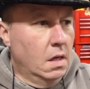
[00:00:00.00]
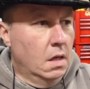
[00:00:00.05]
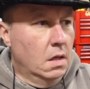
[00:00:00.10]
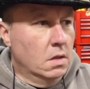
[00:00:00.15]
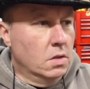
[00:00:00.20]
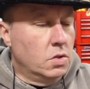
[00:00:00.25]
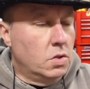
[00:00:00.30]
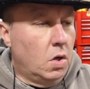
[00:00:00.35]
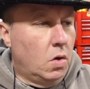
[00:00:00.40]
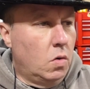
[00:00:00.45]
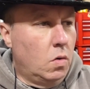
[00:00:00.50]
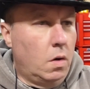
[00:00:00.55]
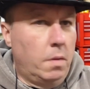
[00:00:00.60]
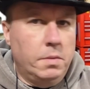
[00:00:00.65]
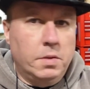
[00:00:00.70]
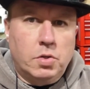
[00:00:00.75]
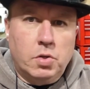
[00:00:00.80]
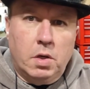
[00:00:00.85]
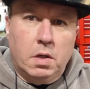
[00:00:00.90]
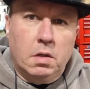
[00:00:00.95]
So I've
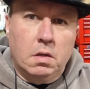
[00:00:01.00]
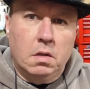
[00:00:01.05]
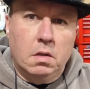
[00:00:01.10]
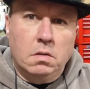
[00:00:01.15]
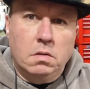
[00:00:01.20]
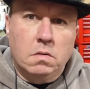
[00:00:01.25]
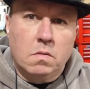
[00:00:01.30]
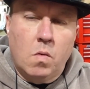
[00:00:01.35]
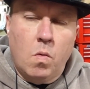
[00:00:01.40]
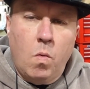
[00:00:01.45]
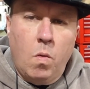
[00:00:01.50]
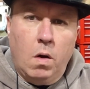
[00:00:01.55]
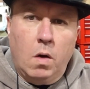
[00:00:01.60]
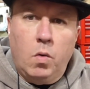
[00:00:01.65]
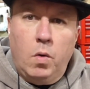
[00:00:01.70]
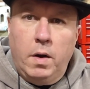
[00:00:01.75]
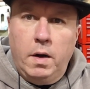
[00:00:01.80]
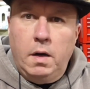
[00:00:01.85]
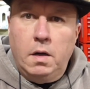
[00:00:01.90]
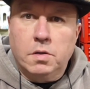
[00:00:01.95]
been trying to
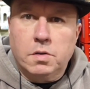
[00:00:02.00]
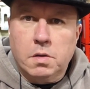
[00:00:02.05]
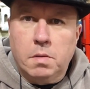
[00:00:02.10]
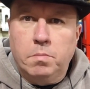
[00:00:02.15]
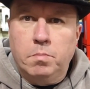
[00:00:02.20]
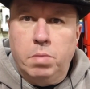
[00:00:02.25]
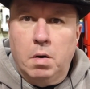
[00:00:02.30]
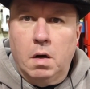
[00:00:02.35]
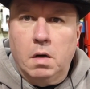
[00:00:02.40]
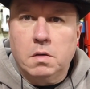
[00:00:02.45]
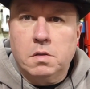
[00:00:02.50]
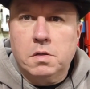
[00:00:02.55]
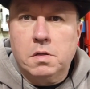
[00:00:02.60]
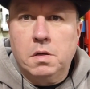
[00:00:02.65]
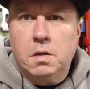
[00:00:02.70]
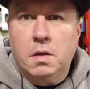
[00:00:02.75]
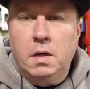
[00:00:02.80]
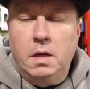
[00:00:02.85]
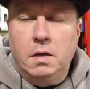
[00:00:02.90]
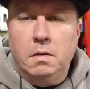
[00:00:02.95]
acquire some parts,
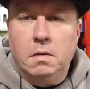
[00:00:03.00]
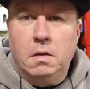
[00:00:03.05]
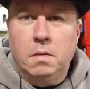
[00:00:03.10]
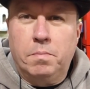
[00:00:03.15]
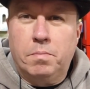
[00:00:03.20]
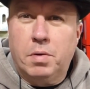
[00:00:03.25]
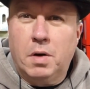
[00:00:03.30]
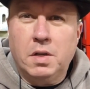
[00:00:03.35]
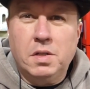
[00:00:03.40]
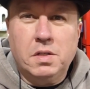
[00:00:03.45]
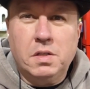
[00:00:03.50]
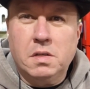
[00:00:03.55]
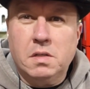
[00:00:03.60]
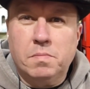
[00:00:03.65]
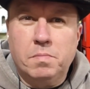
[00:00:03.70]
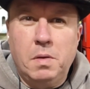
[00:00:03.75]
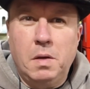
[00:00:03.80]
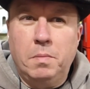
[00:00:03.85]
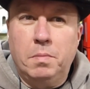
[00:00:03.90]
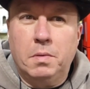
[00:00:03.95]
and the prices
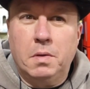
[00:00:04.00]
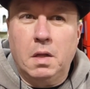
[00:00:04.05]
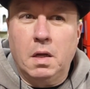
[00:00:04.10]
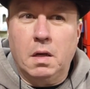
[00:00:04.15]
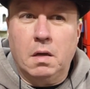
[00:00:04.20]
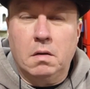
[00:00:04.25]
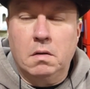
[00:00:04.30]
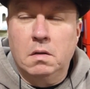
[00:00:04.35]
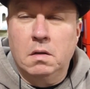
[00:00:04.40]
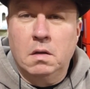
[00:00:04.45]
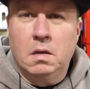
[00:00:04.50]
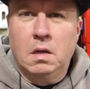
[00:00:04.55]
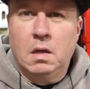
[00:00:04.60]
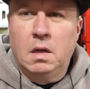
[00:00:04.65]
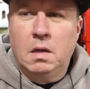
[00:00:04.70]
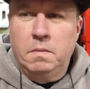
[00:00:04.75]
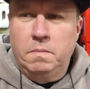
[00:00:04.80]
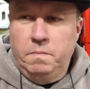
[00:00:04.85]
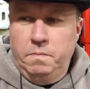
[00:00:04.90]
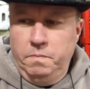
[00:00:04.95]
people like
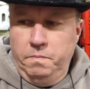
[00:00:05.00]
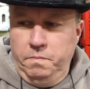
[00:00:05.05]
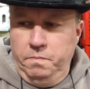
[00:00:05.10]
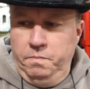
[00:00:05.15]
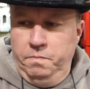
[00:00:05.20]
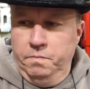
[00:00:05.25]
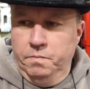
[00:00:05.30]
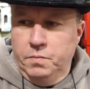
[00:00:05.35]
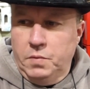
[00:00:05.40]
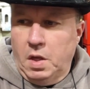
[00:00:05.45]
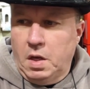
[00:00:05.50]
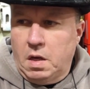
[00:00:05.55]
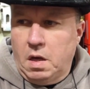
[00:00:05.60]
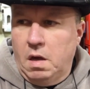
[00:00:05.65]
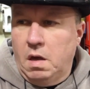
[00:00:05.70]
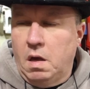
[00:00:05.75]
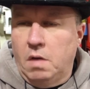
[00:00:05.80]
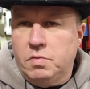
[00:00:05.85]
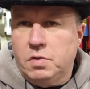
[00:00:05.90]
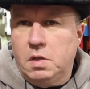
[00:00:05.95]

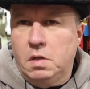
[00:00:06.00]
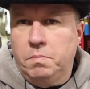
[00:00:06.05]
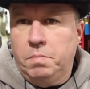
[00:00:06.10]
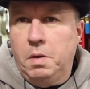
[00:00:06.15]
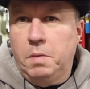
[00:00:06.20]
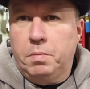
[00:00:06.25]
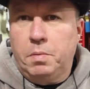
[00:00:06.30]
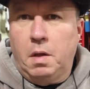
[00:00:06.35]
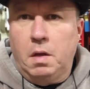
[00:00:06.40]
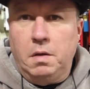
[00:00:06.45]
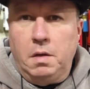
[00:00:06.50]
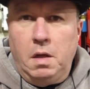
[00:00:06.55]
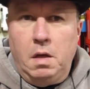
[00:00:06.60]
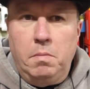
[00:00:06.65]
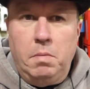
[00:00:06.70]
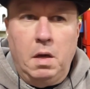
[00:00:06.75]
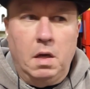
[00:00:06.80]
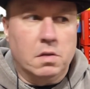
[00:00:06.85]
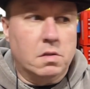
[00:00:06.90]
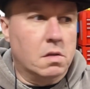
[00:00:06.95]
I've seen people on
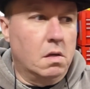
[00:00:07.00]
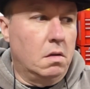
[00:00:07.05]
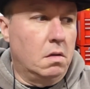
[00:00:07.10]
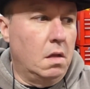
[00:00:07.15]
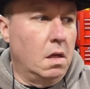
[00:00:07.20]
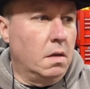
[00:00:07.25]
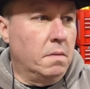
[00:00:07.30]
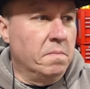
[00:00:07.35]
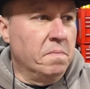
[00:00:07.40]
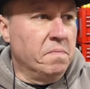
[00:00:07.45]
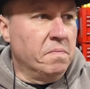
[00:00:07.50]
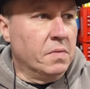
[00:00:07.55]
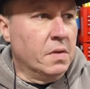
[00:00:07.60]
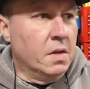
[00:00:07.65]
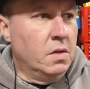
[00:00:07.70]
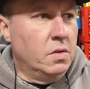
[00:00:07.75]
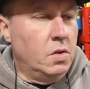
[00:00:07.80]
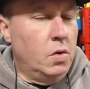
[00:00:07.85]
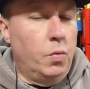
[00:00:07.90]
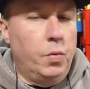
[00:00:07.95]
eBay sell like
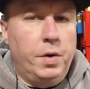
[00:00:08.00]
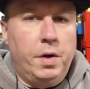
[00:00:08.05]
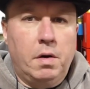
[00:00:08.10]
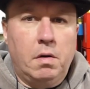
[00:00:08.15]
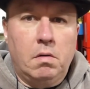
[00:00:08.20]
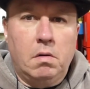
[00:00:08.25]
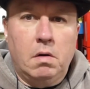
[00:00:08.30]
the rear